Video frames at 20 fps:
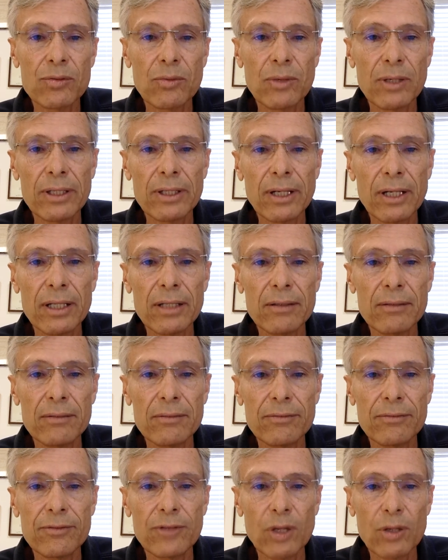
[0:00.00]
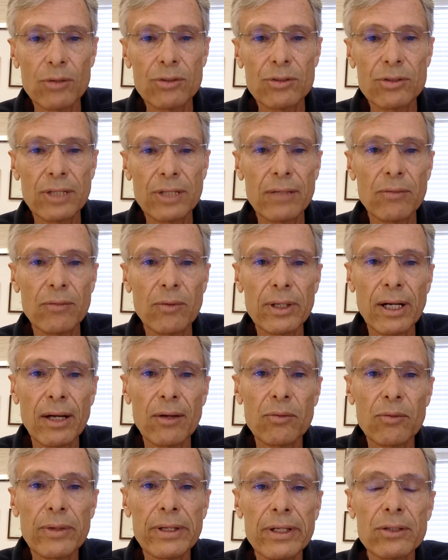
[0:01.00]
one on floats and one
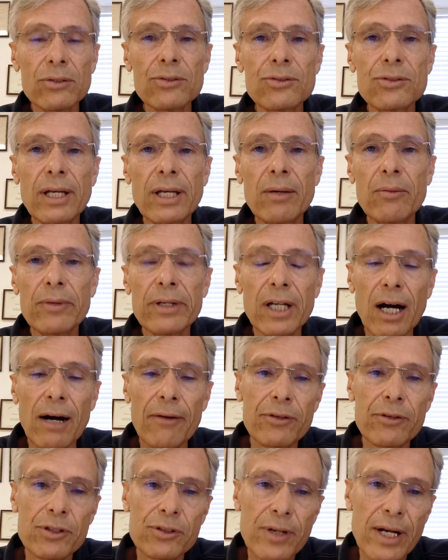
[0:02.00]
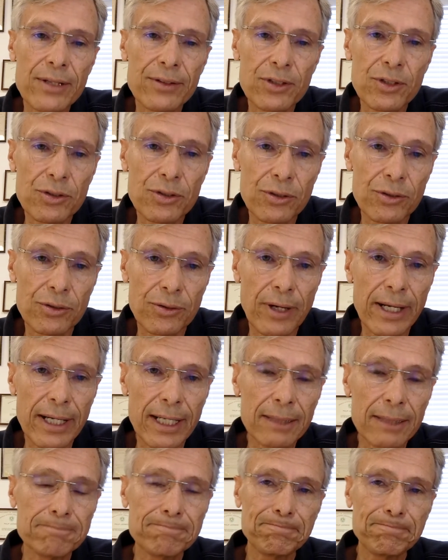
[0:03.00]
on wheels, and we offer transition
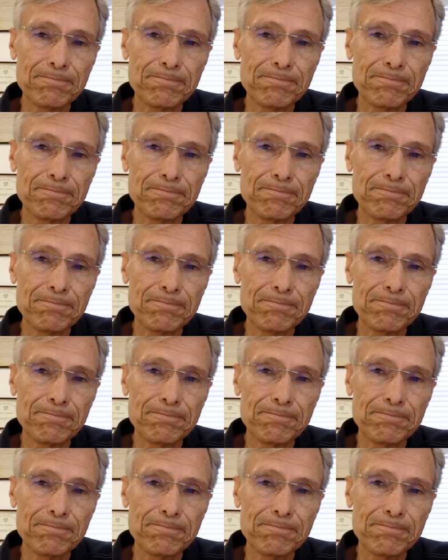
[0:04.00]
training.